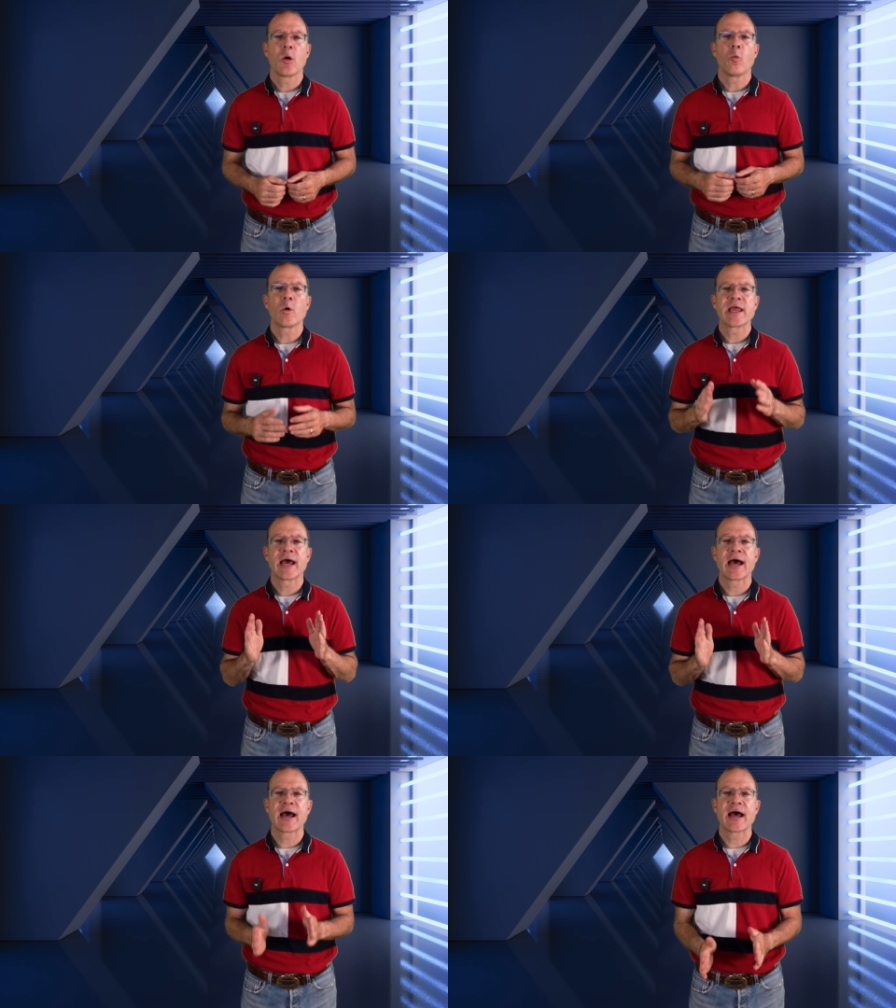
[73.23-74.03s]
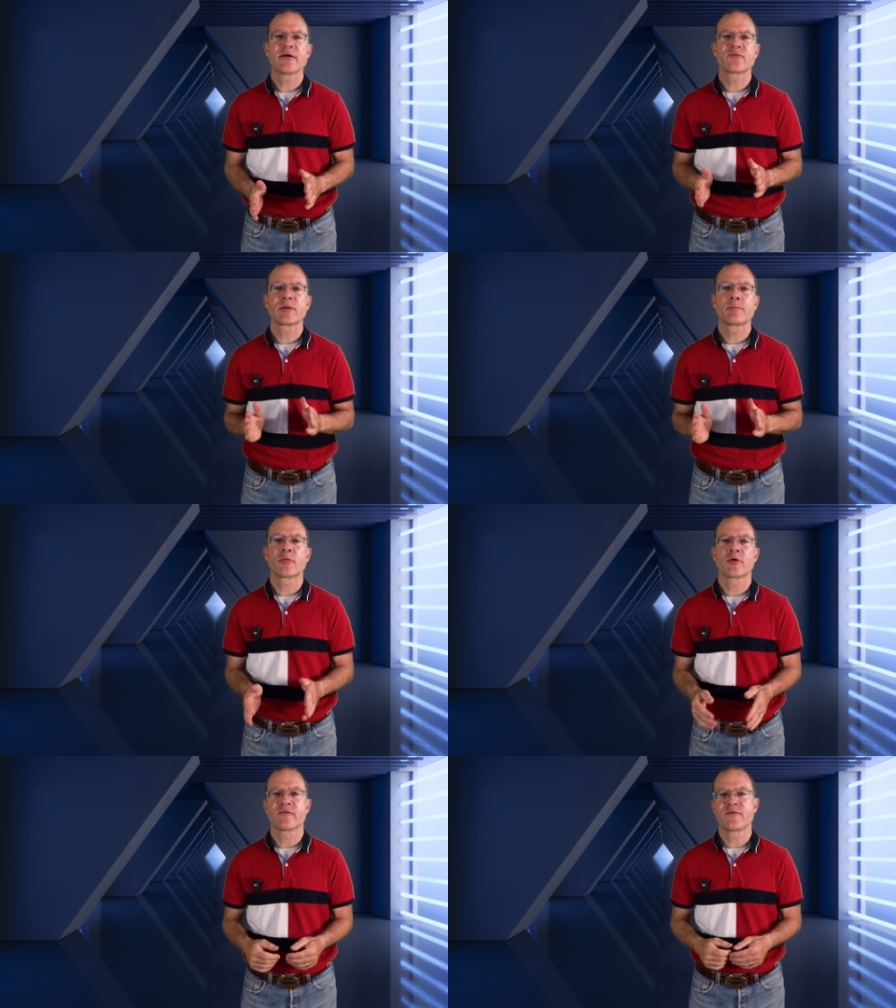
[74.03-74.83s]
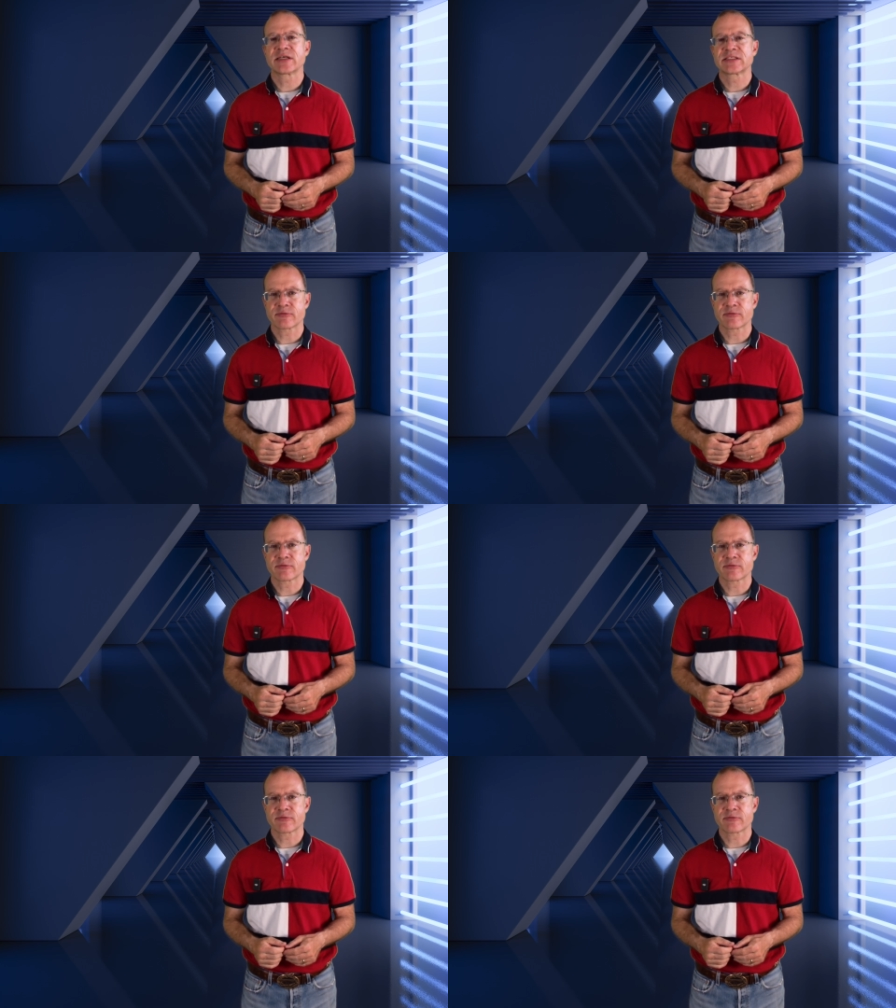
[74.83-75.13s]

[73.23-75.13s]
we have the perfect